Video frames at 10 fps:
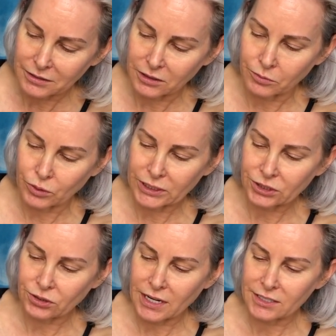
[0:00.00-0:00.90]
A little
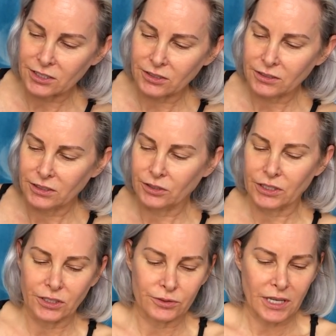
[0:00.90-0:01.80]
moisturizer. You
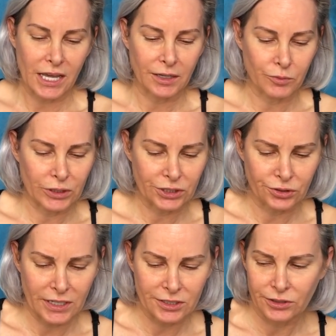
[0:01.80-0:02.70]
can use any
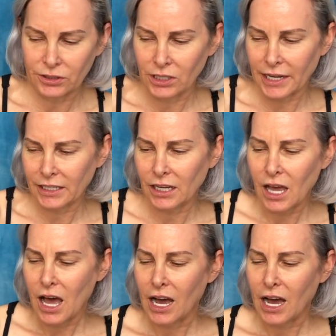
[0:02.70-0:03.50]
moisturizer you like.